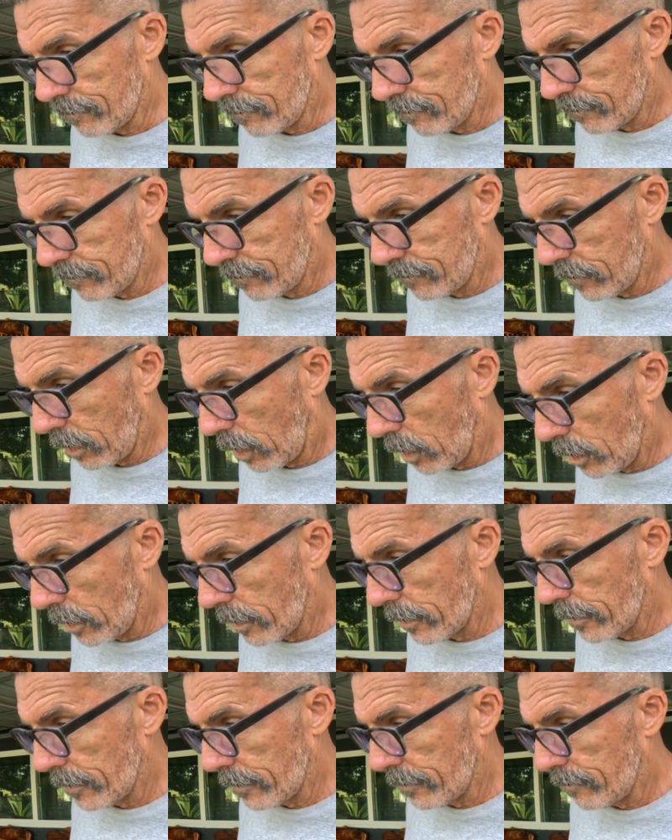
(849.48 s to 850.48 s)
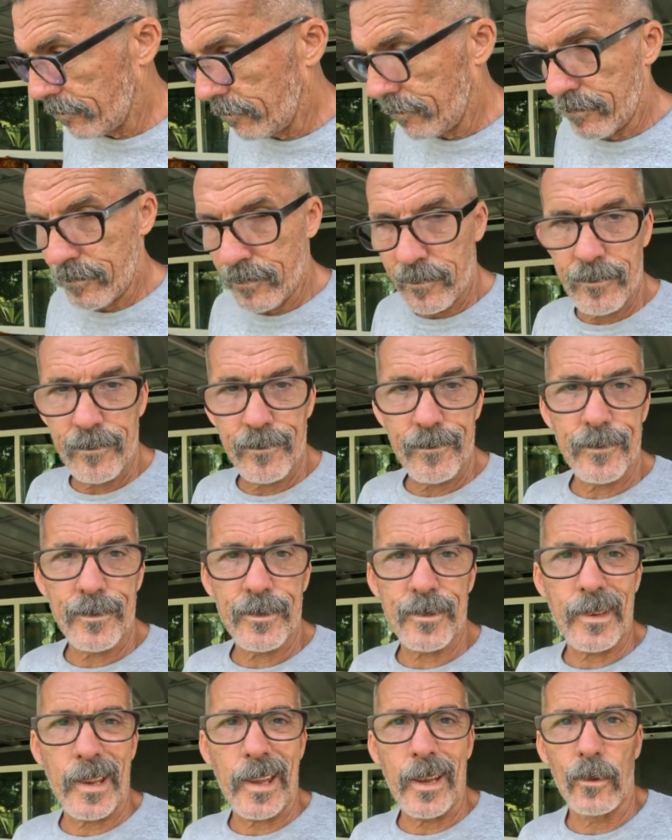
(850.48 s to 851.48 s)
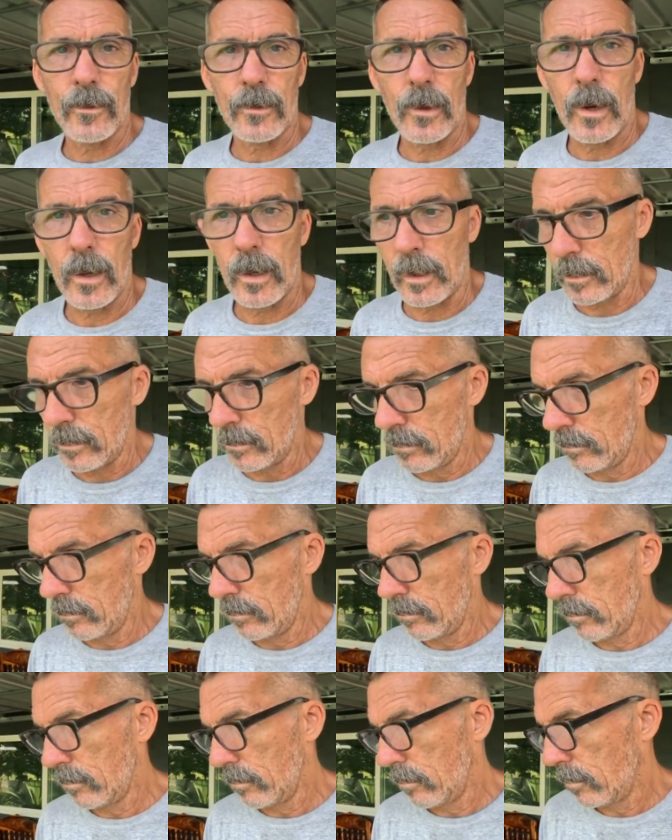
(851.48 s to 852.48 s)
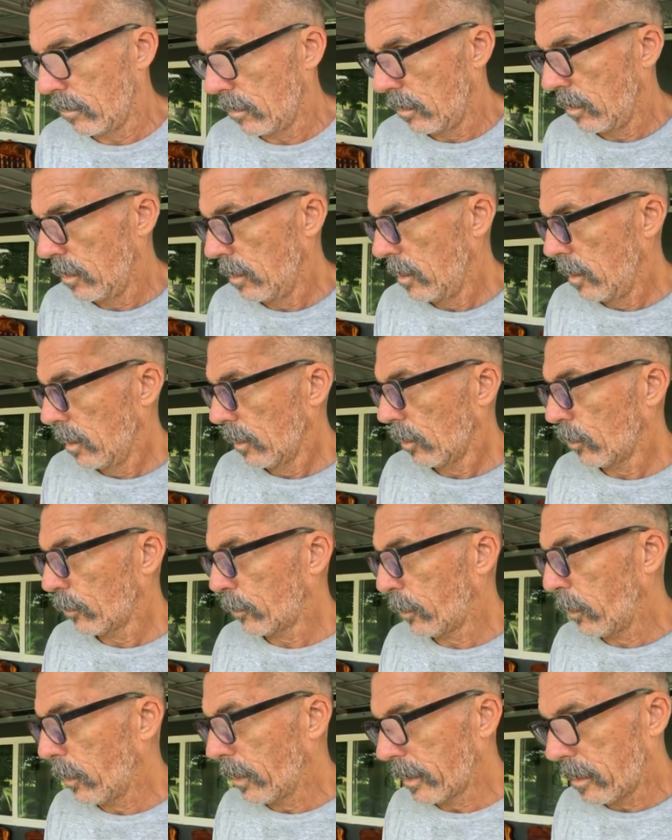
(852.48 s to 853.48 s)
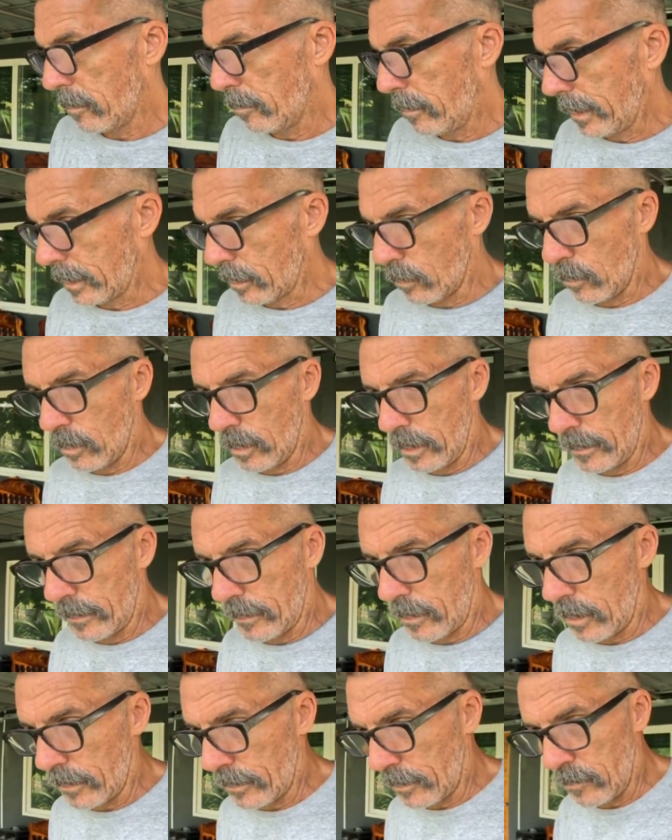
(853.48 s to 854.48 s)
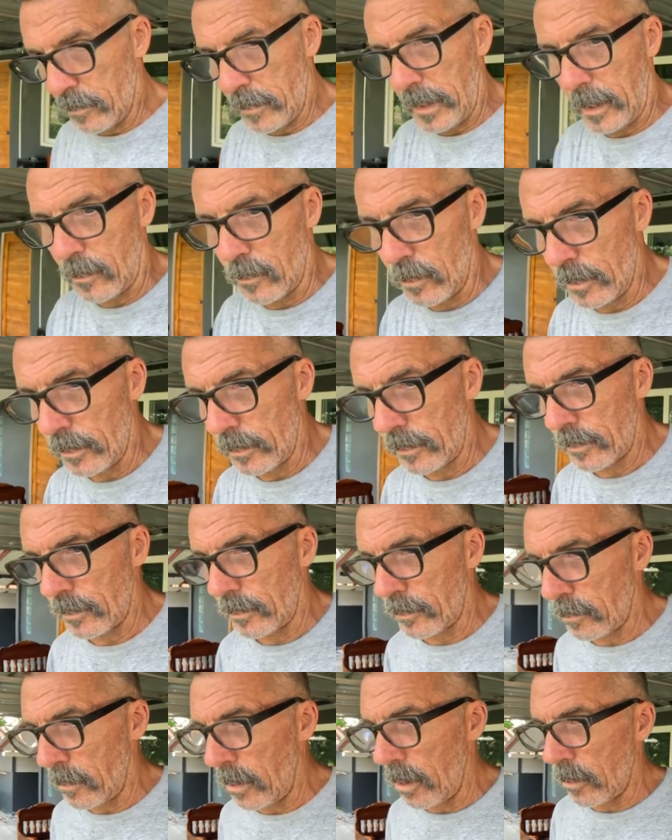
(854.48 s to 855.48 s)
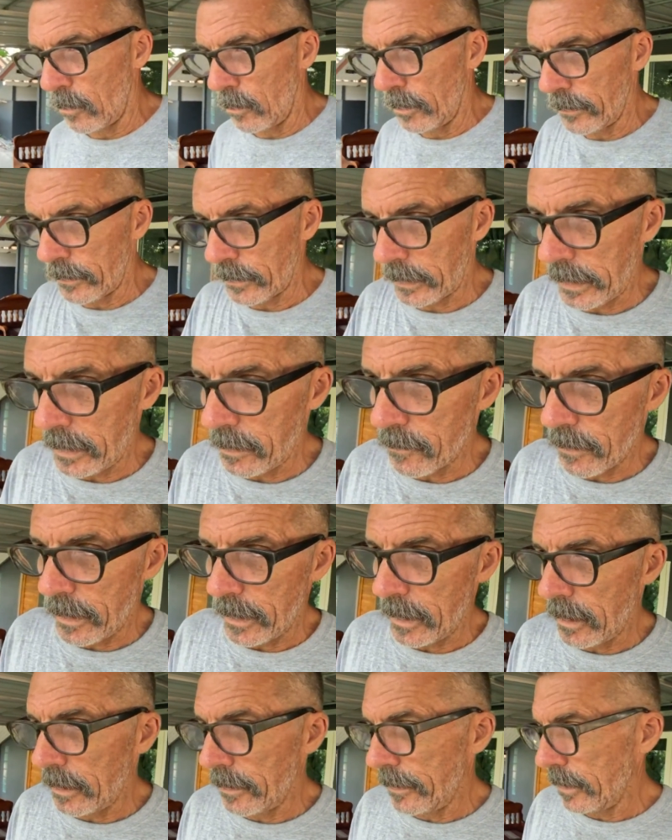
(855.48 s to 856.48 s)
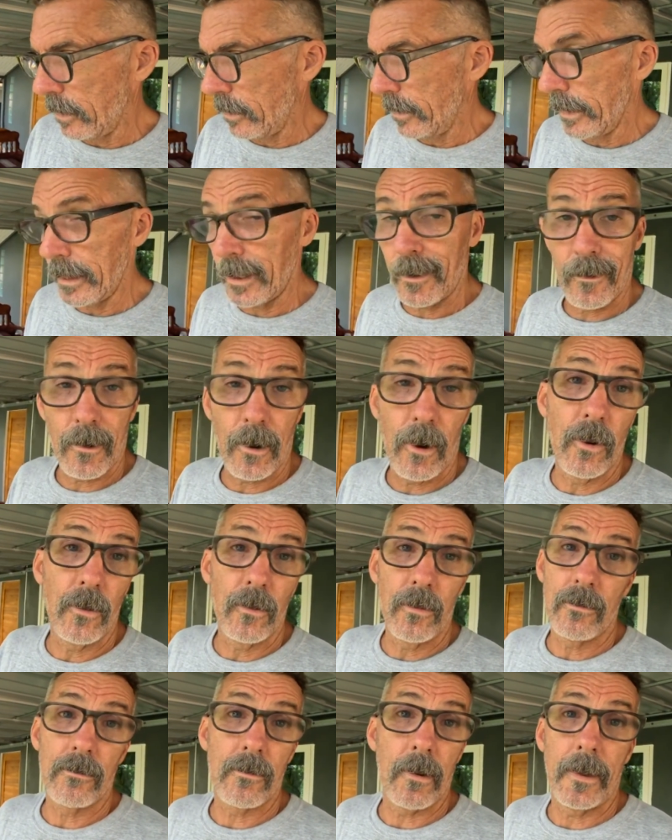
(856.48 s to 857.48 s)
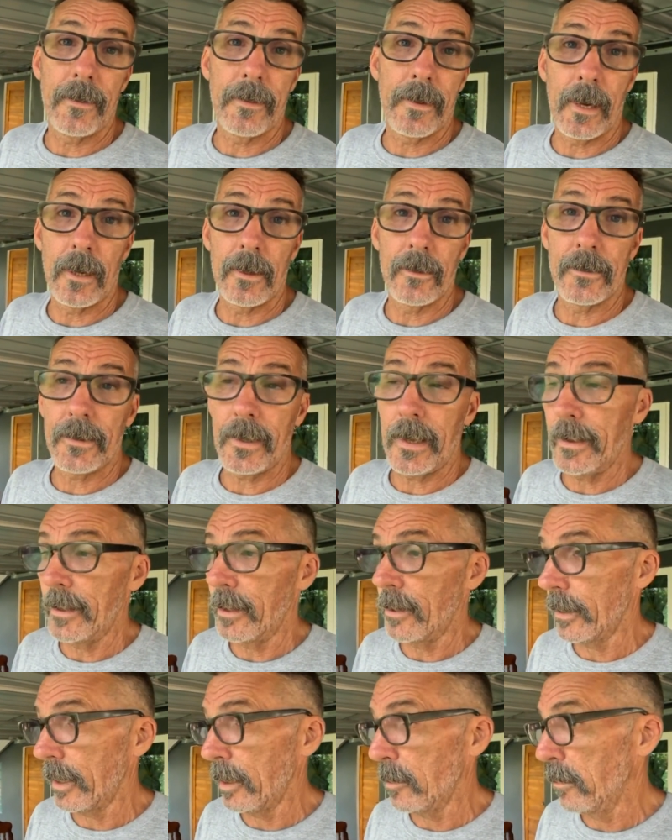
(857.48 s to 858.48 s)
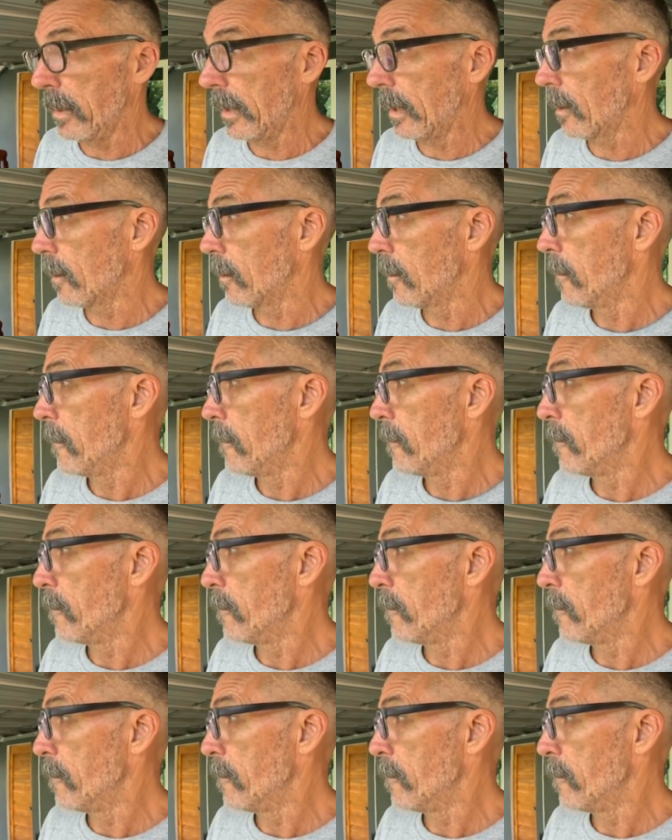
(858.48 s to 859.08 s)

100 snails on it. Of course, we want the bigger ones. There are some big ones. The smaller ones are getting right on there. They can grow right there and stay there and get bigger.